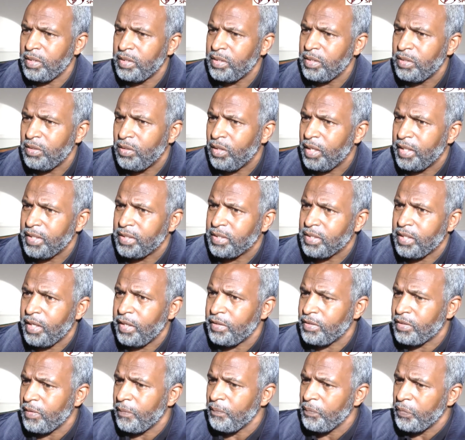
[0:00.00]
in the United
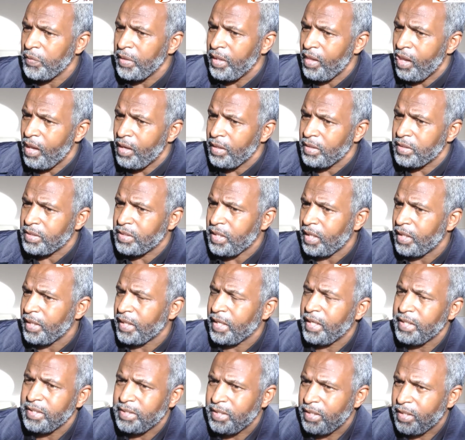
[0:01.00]
States selling
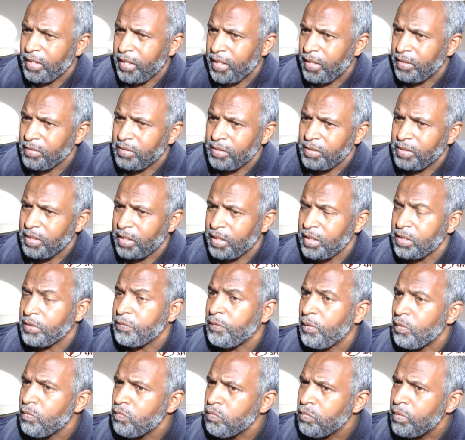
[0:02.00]
80,000 tickets
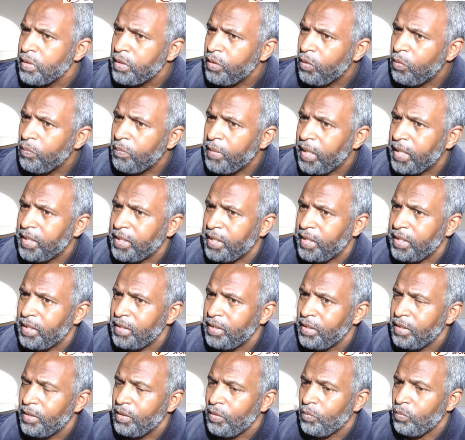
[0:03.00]
for real money.
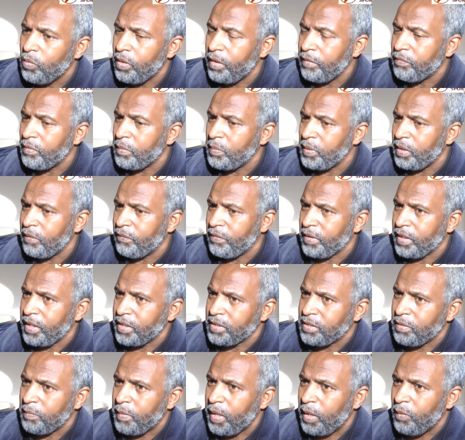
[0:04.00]
What everybody
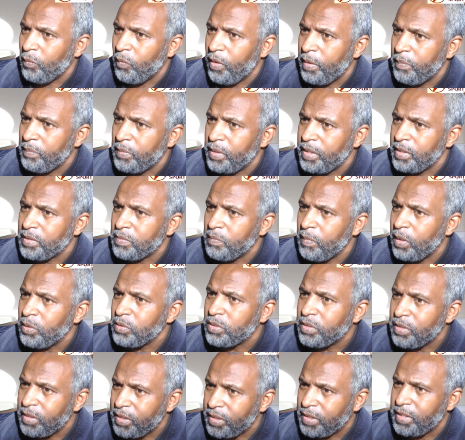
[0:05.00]
forgets about Wembley is
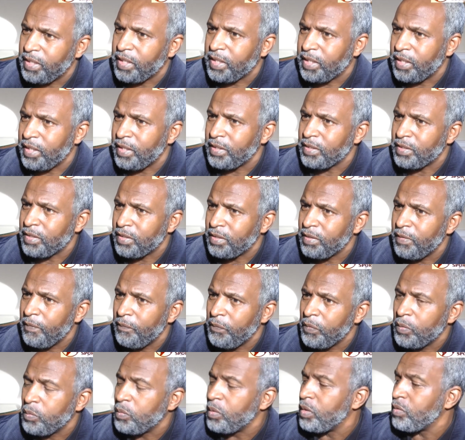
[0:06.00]
most of the tickets
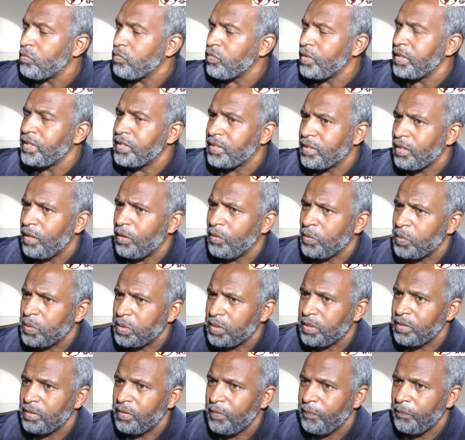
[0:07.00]
were
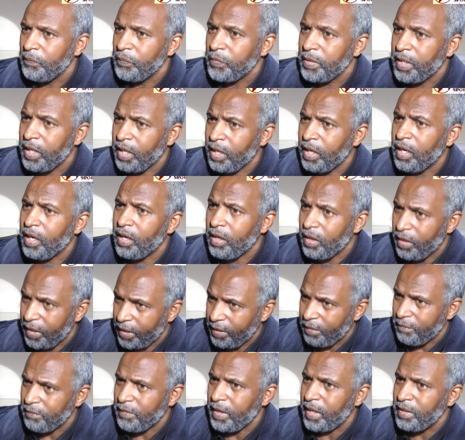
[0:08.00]
resold at
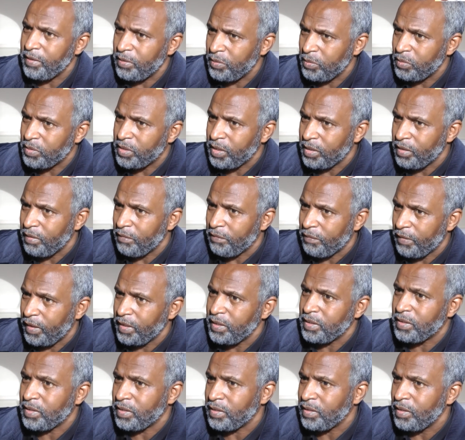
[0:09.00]
higher values than the
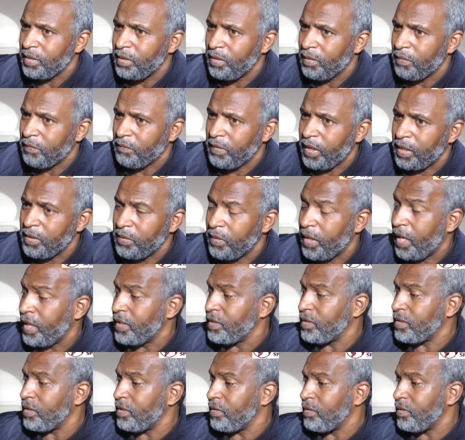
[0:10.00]
face value.
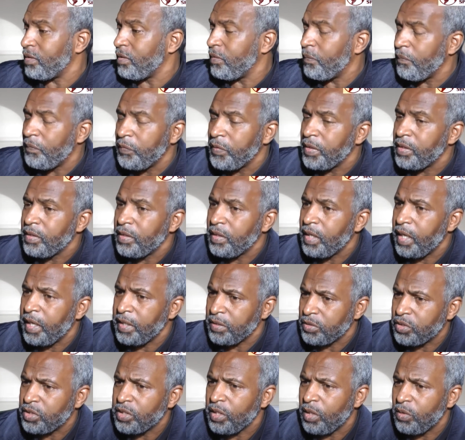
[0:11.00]
And
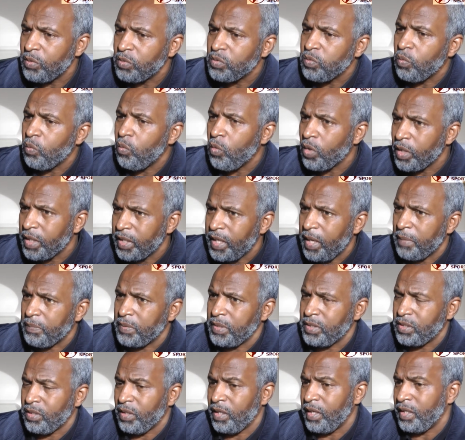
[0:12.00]
it shows what an
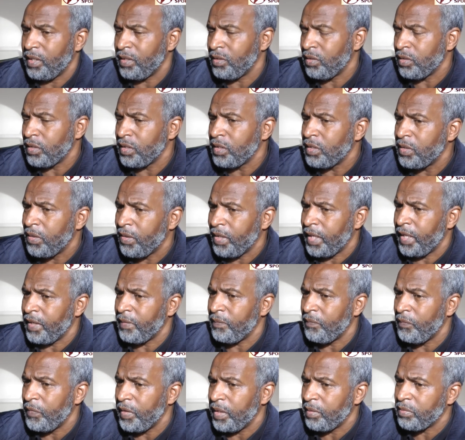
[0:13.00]
appetite. And on the night,
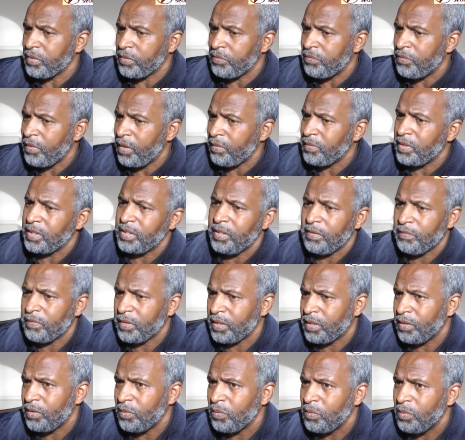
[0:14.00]
it was very
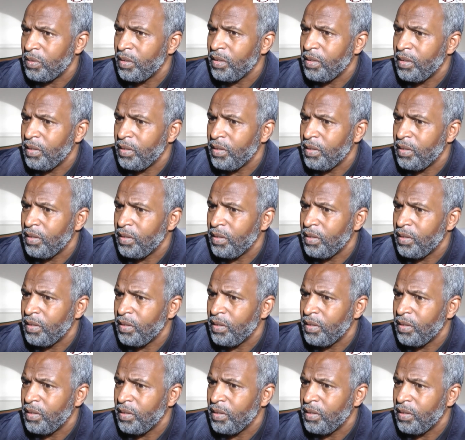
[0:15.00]
difficult